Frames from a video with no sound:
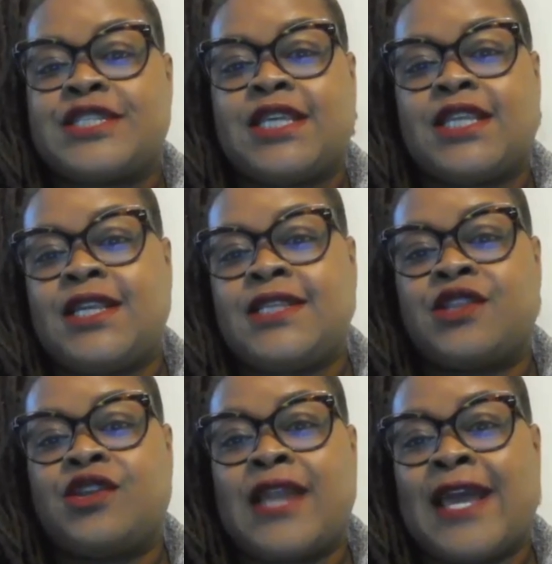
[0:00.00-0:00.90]
cities in
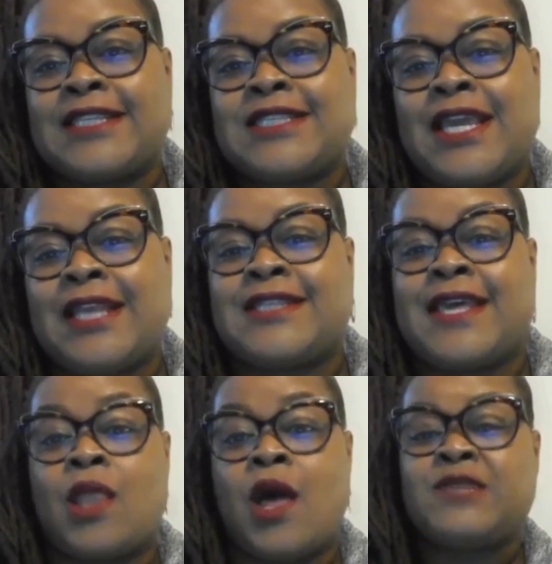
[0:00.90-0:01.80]
the United States
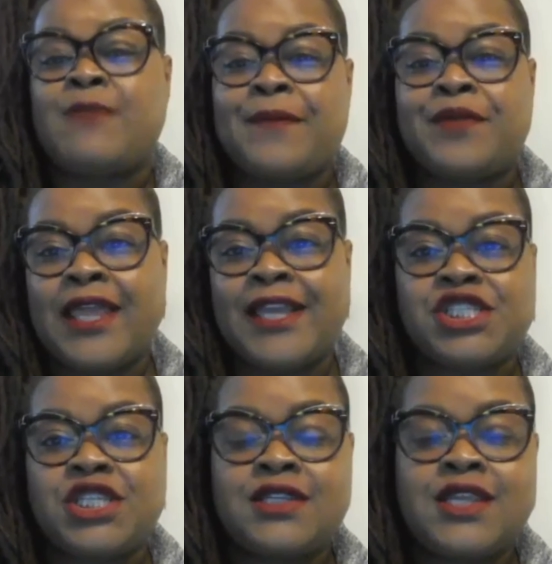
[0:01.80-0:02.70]
that lost
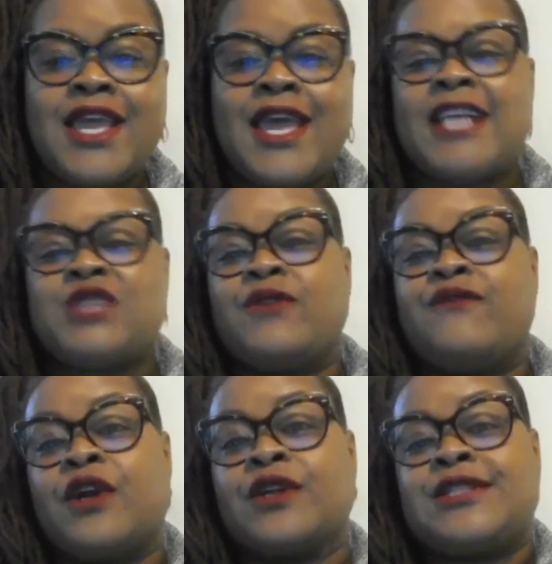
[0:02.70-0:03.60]
population has
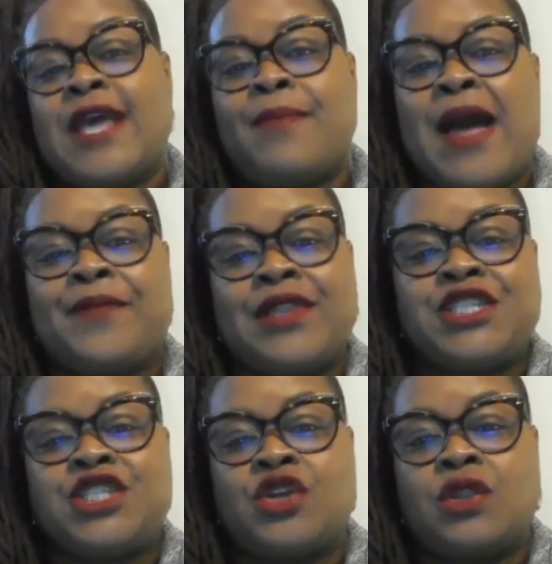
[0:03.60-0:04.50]
reversed that
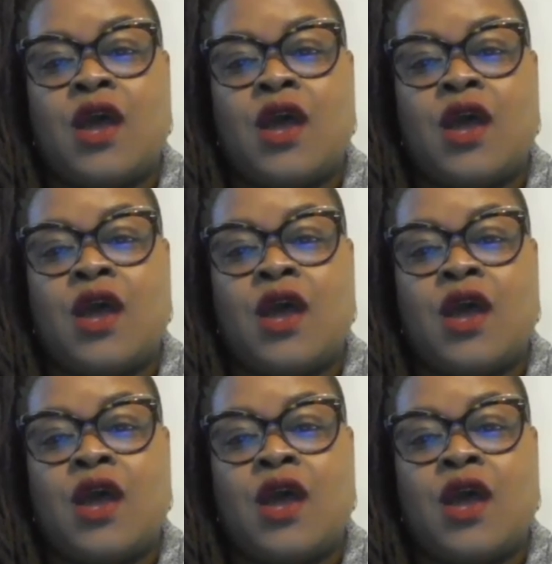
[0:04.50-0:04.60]
population